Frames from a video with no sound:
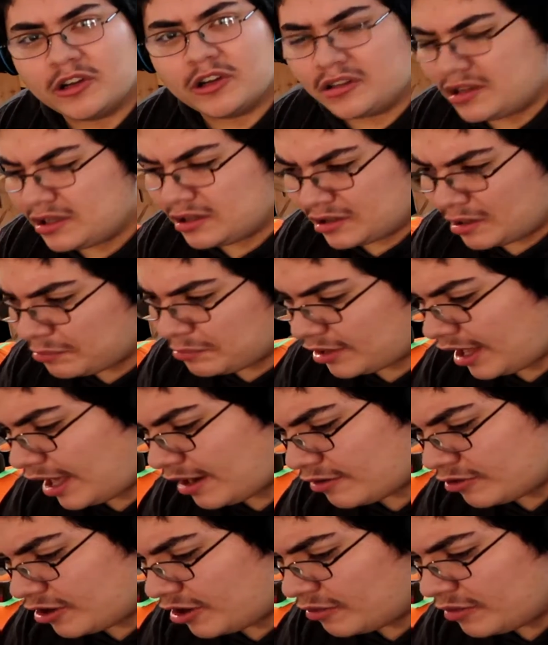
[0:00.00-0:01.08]
or you see something,
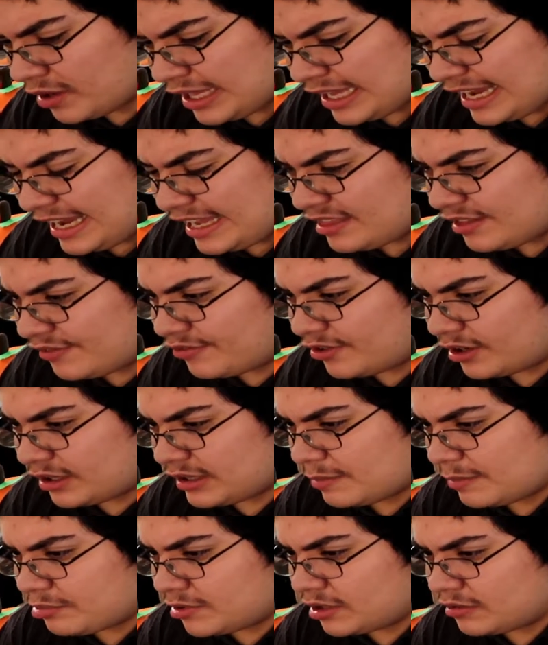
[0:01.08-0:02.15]
I don't know, in the
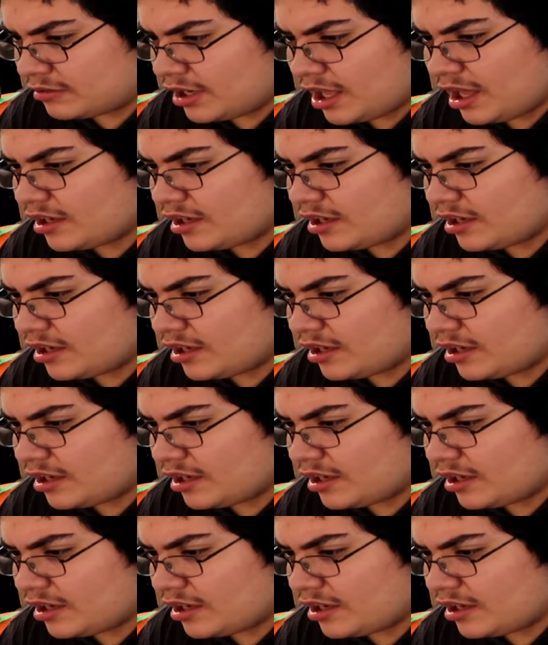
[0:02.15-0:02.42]
first episode.